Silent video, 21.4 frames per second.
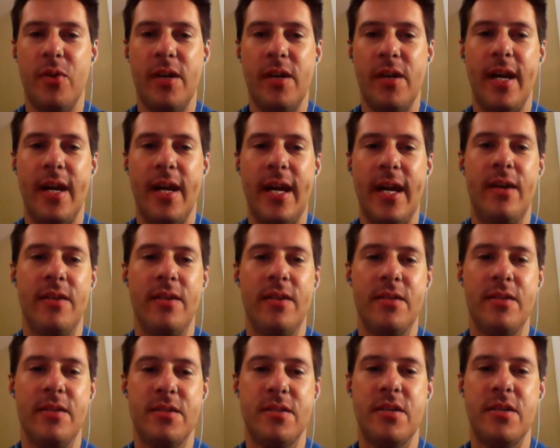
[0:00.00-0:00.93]

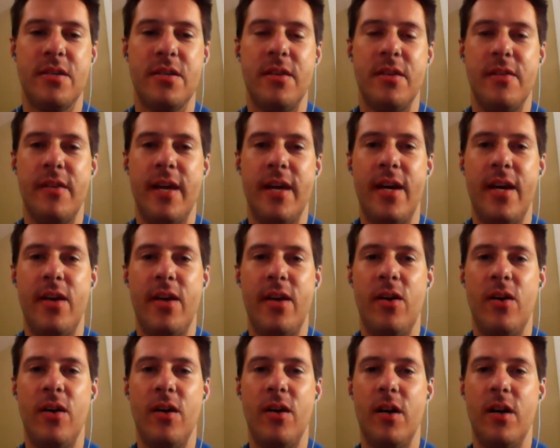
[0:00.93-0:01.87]
cutouts that
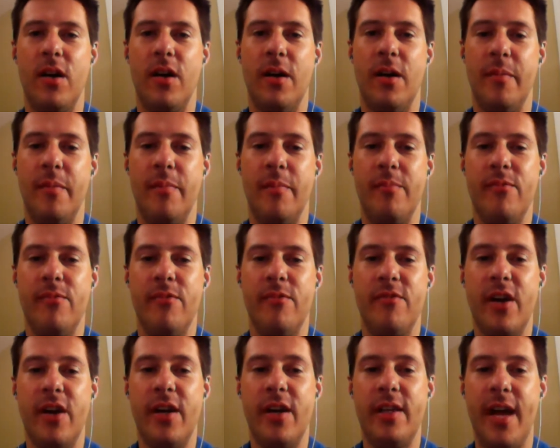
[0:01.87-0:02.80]
are
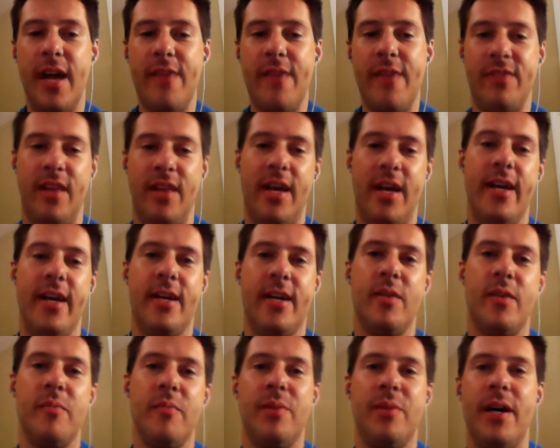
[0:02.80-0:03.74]
very
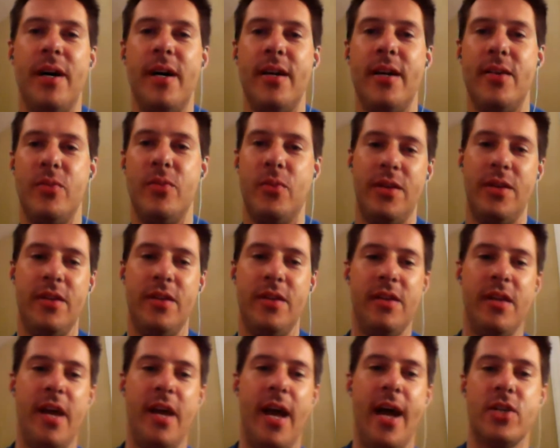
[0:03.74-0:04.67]
lifelike, but
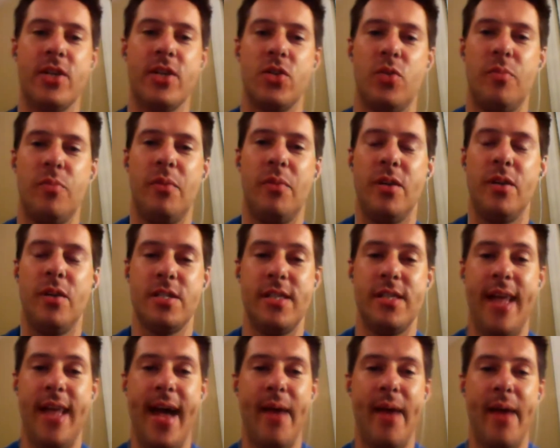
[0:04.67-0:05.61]
when the actual ball is
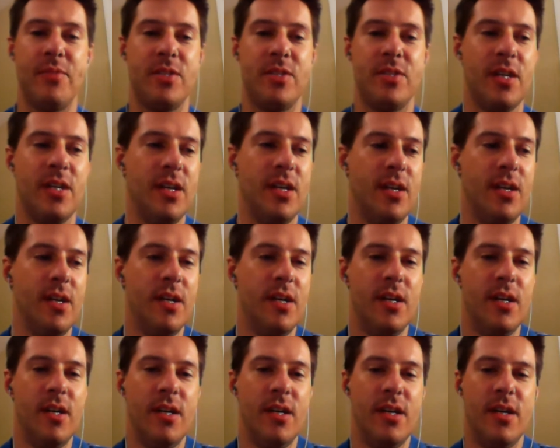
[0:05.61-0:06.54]
snapped,
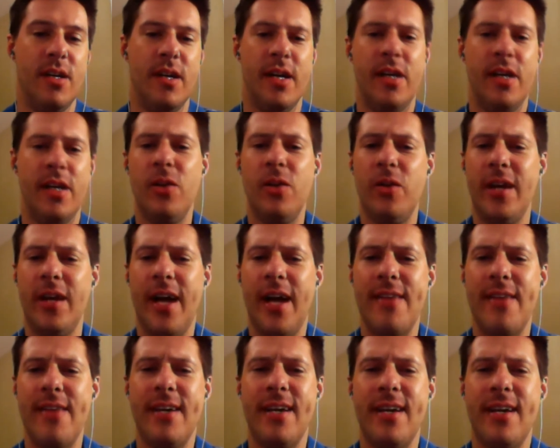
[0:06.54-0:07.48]
including
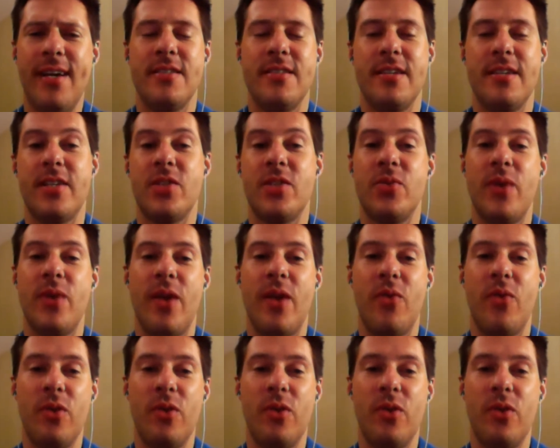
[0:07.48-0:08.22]
I think a 6th-round